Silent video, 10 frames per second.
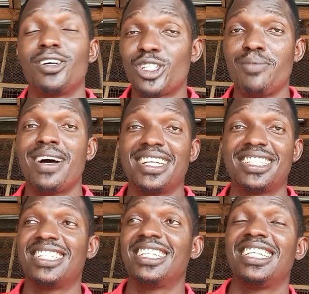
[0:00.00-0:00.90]

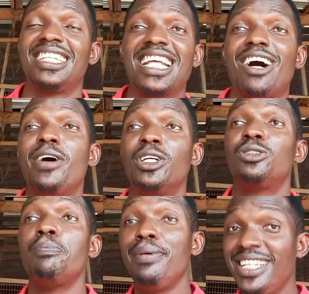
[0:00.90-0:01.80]
customers that
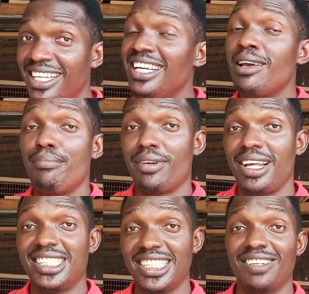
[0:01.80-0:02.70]
want big
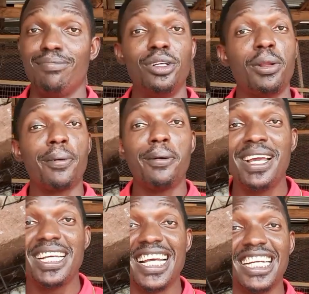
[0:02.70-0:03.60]
brother chicken, but the
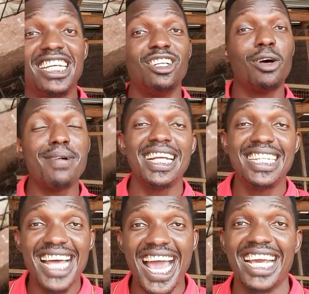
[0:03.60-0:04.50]
problem is that they
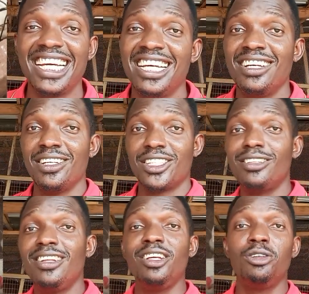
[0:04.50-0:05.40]
normally die.
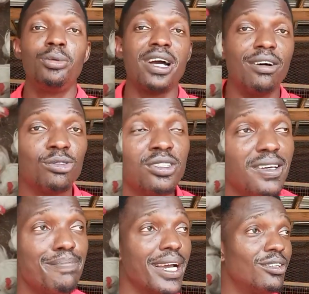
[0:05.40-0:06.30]
Suddenly you have
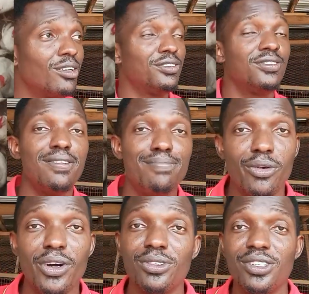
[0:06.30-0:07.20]
20 bed or 50
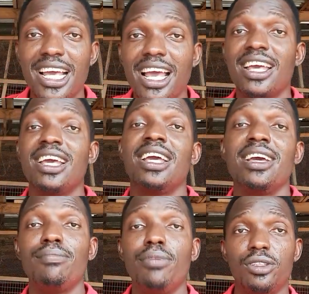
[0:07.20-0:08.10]
bed you want to sell.
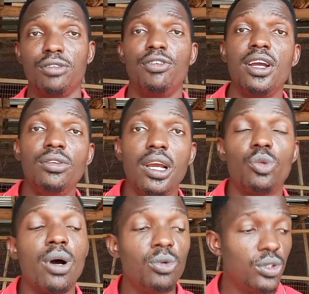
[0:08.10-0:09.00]
But before you know
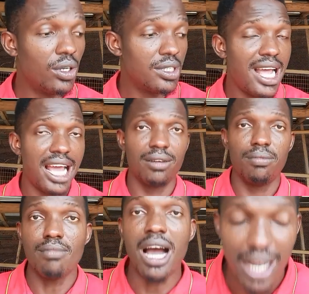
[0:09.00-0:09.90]
it, one will just die.
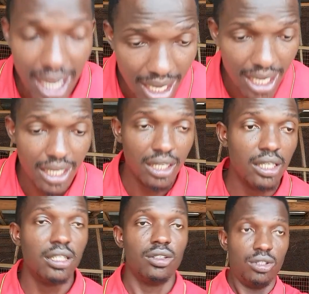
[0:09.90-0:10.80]
Ah,
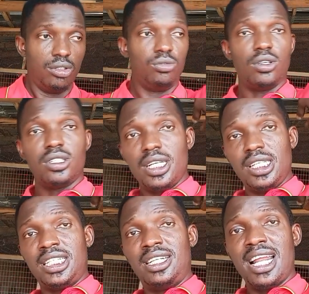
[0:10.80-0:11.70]
you just
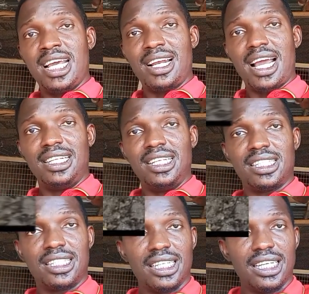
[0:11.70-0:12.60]
raise his leg like
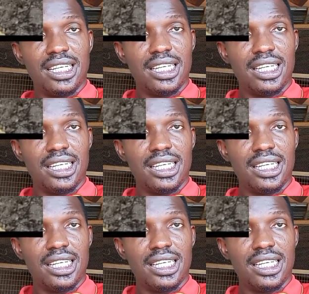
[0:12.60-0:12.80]
this.